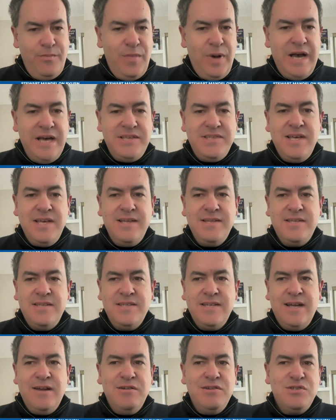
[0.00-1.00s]
my sense
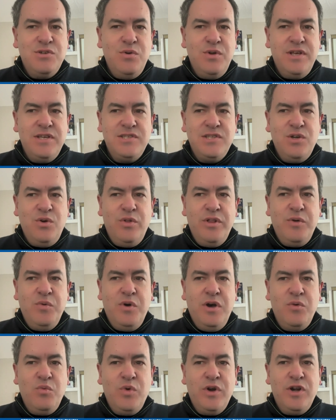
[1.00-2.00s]
is Arizona is the only
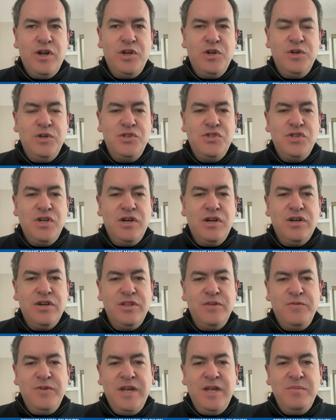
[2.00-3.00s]
one where a good chunk
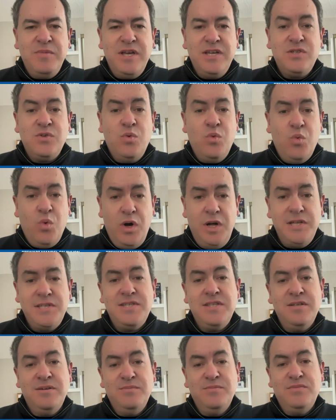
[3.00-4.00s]
of the fan base
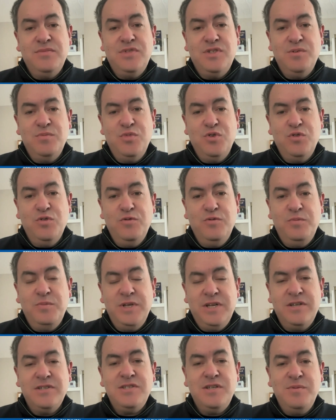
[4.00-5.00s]
wants them to move
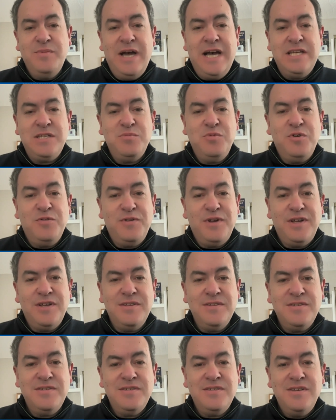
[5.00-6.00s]
because they're basketball
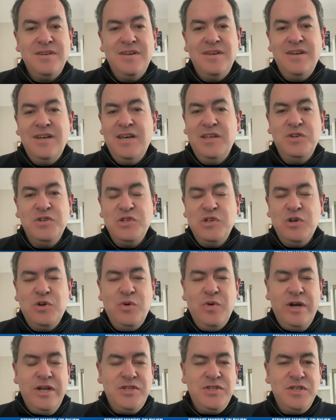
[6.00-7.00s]
fans, and there's no
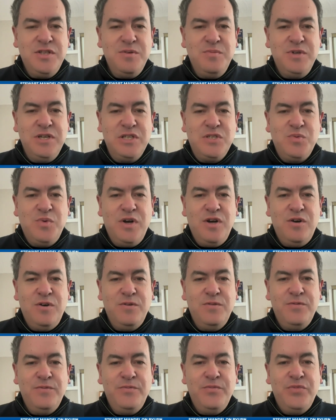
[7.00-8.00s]
question the Big
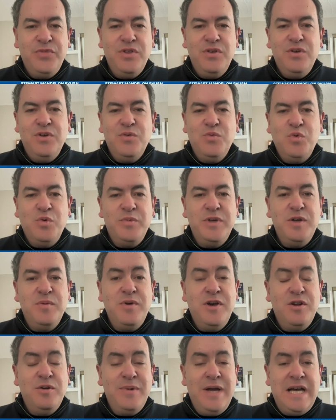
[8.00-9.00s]
12 will be a
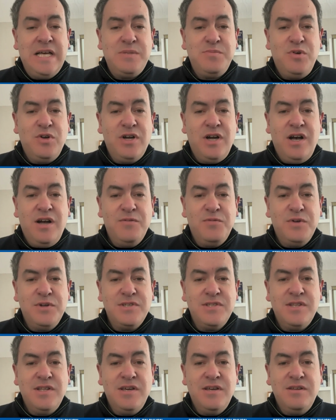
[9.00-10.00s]
better basketball
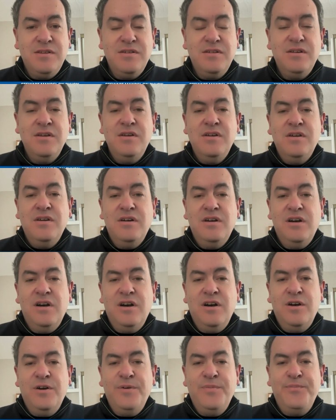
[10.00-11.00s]
conference than
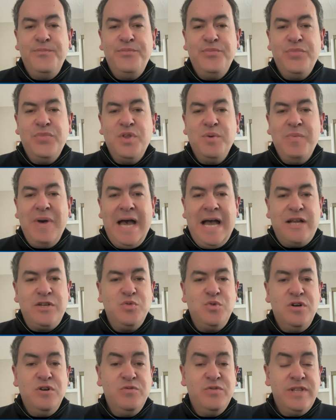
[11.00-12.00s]
um, the
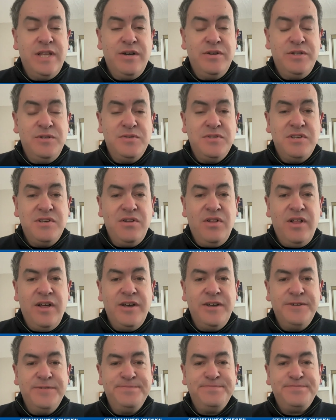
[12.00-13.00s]
Pac-12 without
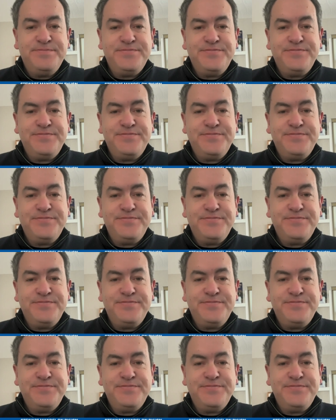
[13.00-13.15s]
UCLA.